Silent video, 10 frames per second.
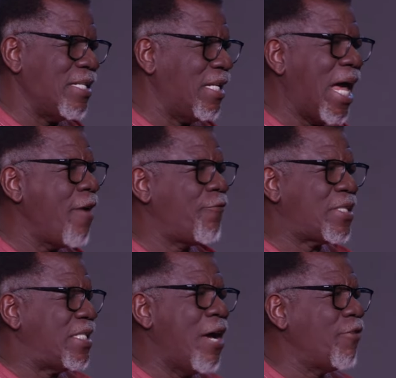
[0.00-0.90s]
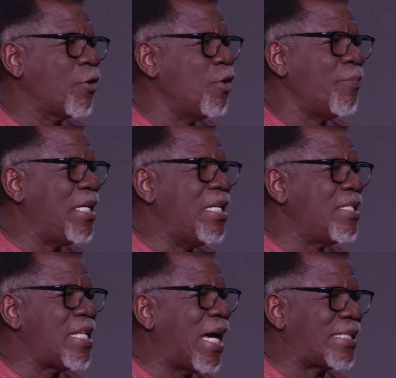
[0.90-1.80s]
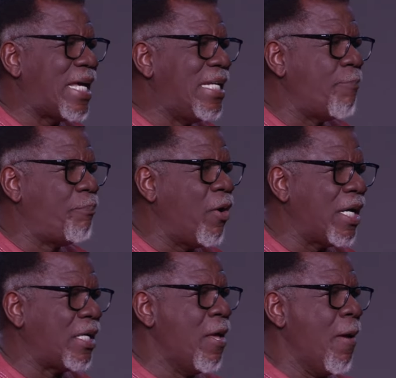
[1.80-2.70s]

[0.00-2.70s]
Life is never going to be easy at any point.